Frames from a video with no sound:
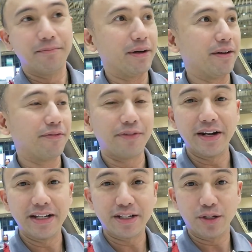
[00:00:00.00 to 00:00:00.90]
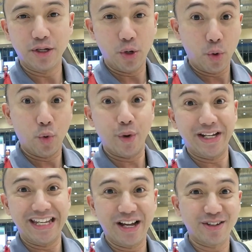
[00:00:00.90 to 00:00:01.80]
My friend is
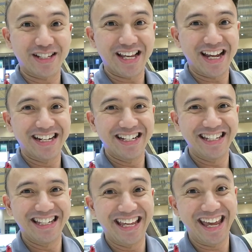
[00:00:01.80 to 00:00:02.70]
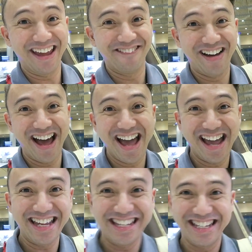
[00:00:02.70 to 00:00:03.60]
waiting outside. Yeah, bye.